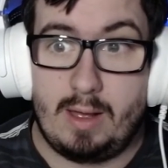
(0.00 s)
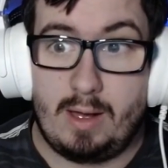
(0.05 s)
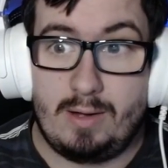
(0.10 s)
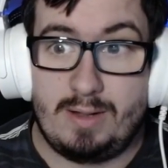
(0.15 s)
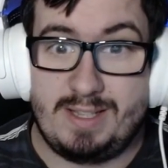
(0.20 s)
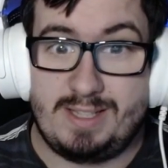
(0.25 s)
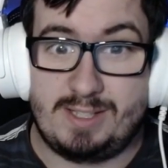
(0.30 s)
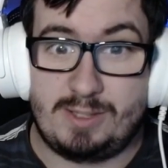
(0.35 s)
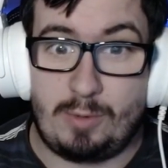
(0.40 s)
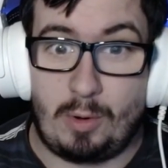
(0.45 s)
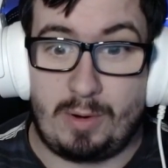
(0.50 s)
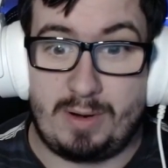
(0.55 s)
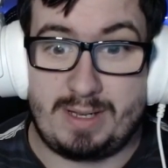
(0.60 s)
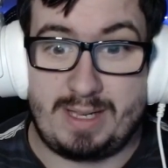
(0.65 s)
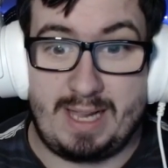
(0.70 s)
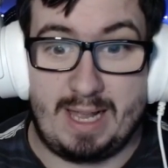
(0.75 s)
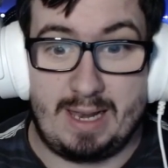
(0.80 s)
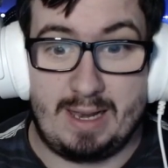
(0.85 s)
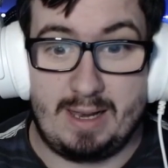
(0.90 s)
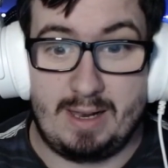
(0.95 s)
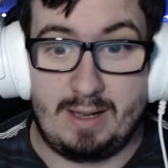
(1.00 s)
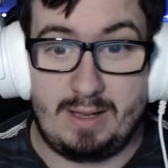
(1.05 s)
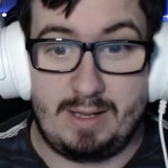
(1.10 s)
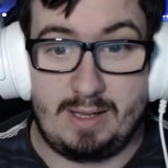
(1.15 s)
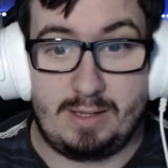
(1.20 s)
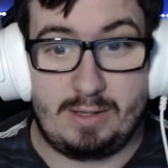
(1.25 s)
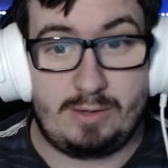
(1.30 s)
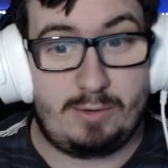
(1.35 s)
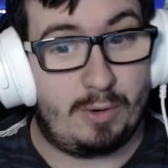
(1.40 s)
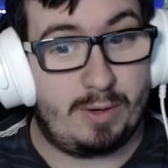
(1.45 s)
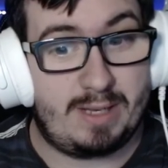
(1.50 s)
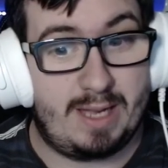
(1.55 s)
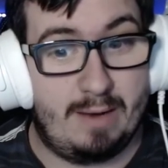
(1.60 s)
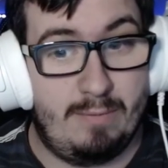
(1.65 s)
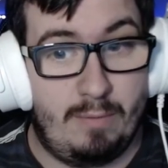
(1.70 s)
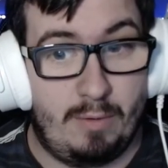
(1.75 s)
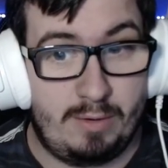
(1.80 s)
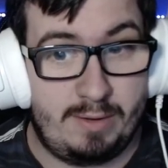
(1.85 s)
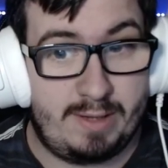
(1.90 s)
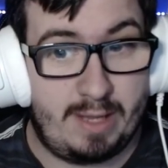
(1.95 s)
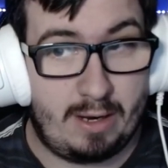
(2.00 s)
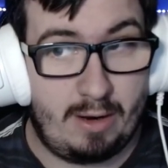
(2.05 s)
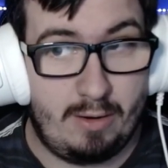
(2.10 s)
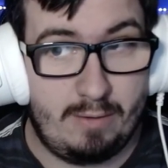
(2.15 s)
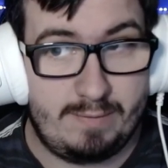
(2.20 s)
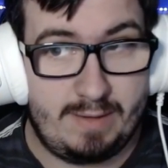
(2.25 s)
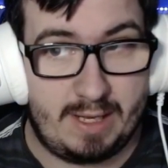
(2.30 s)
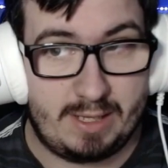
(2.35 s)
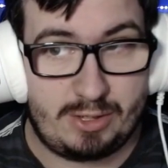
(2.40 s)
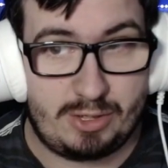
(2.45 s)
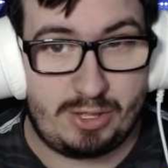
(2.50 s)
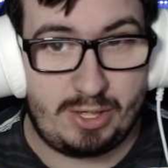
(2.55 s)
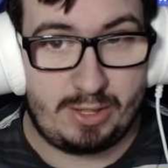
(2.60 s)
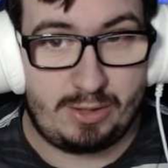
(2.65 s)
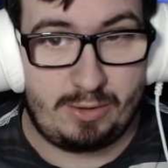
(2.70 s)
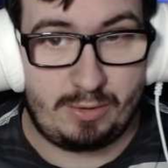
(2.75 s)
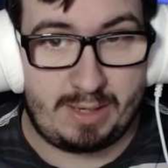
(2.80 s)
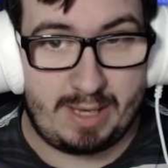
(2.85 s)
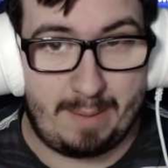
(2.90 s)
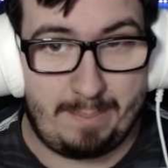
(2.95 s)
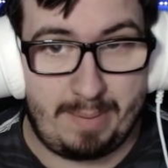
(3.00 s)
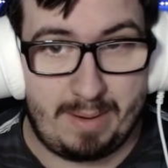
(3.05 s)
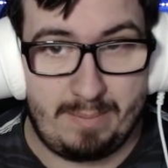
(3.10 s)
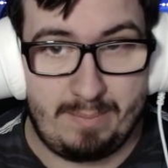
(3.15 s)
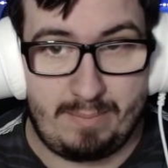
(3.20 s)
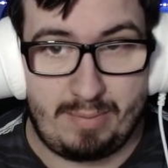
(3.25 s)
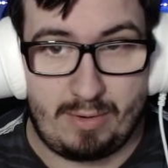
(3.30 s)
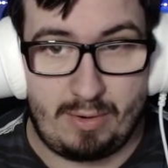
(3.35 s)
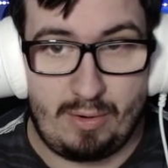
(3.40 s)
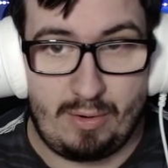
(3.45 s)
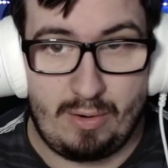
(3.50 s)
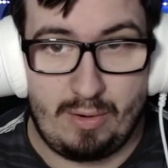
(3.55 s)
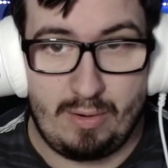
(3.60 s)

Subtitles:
It's Thorkell. Thorkell won't allow that shit to happen, bro.